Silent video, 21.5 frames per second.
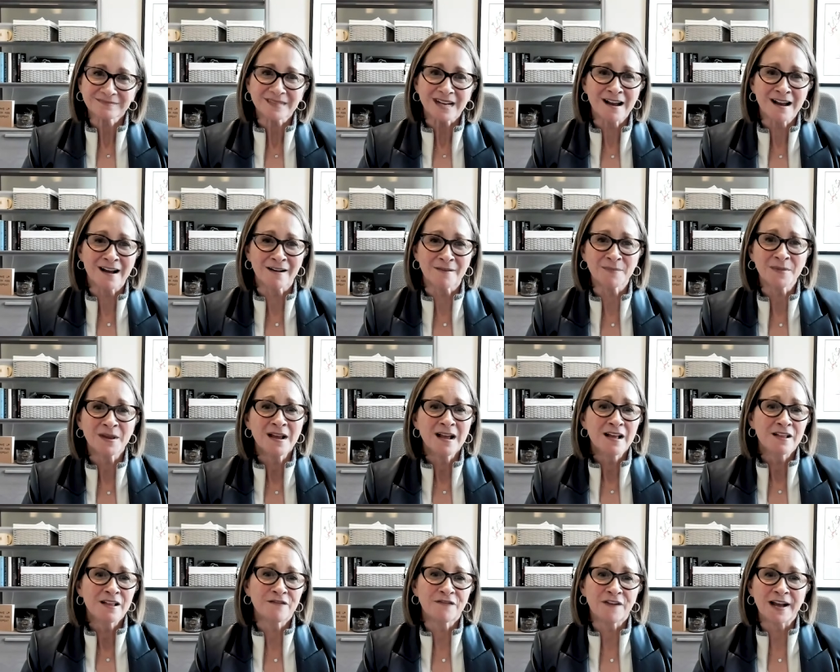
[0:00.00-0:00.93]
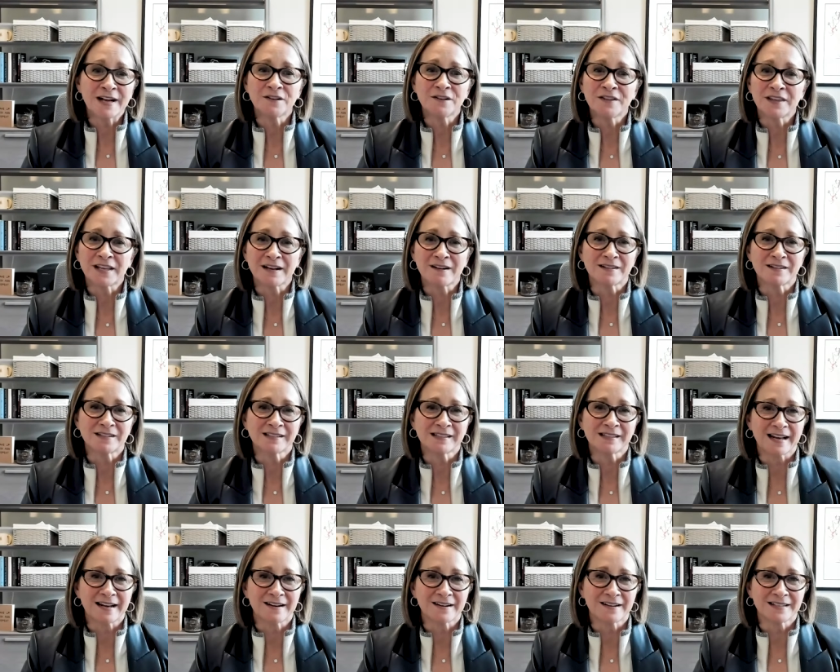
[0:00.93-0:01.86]
Um, the final thing I'll
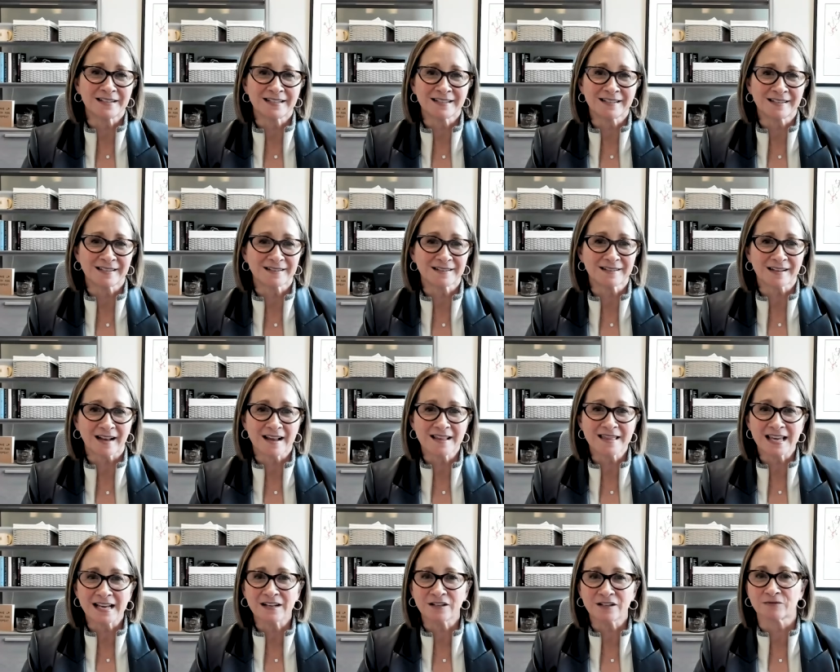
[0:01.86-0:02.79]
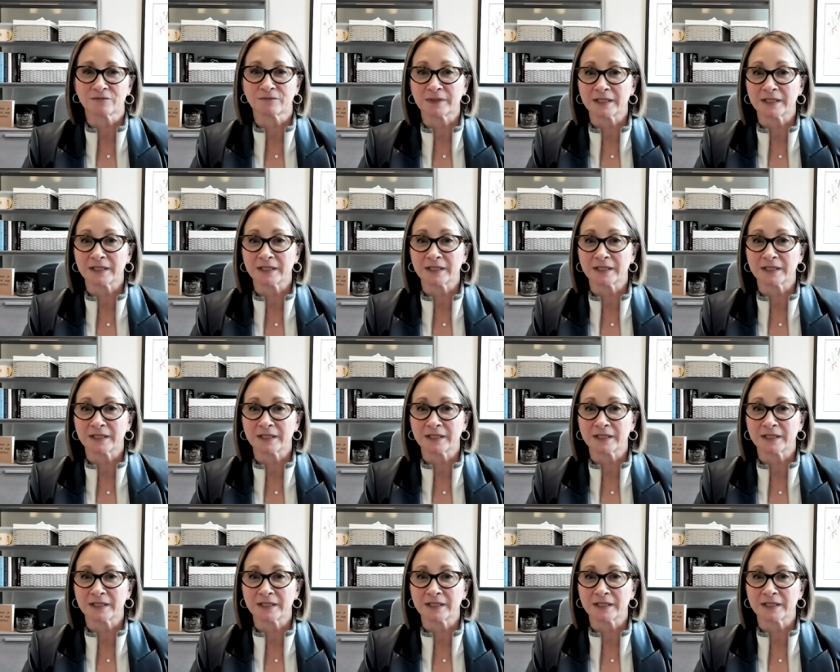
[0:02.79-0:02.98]
say on this is I think it's